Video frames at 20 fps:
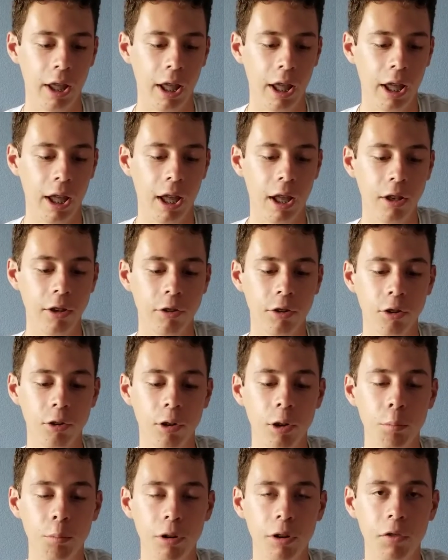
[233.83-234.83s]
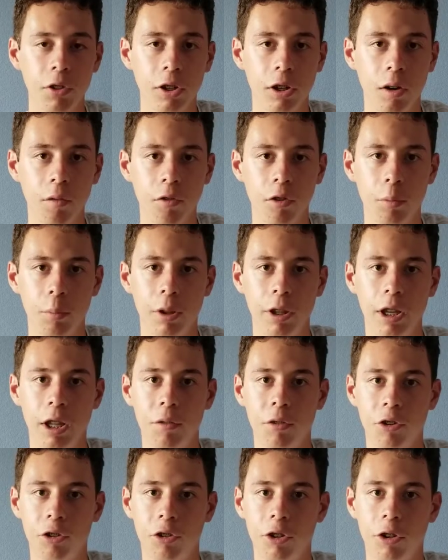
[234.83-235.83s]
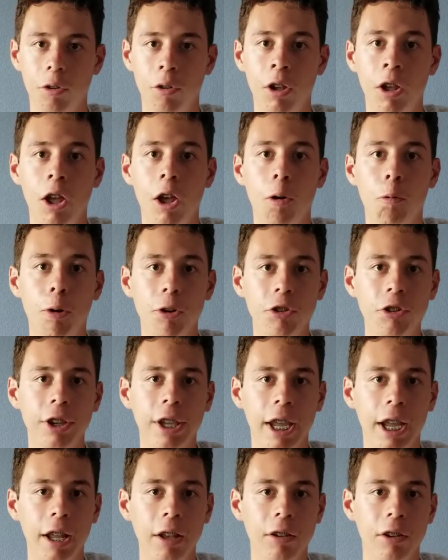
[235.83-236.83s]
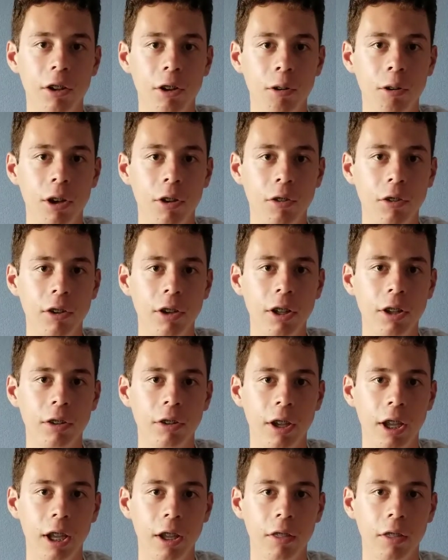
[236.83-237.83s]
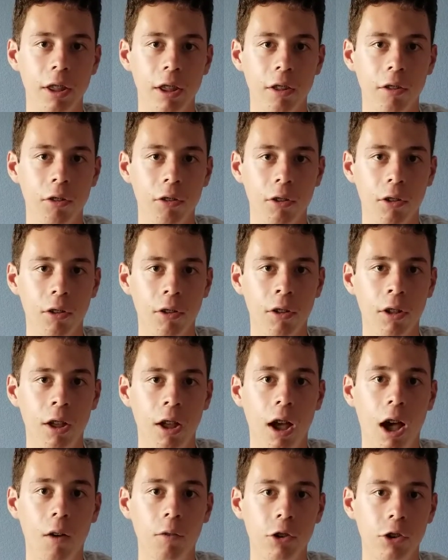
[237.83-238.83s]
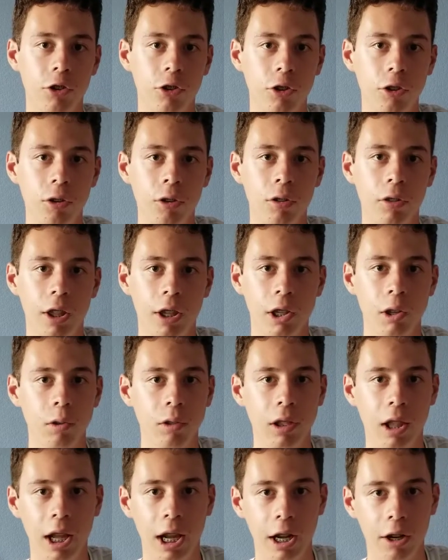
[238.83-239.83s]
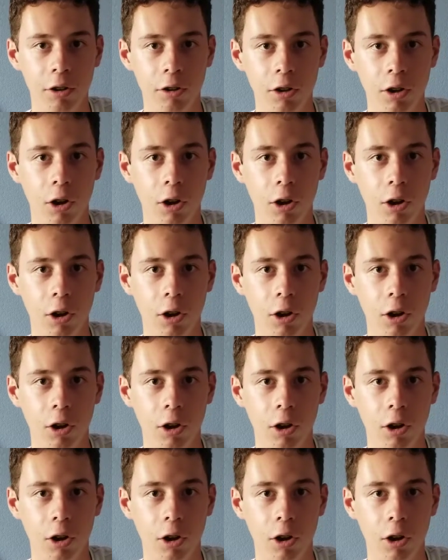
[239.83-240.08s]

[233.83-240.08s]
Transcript: And to improve the comfortability of a shoe, what you can do is you can take the insole of a shoe that you liked,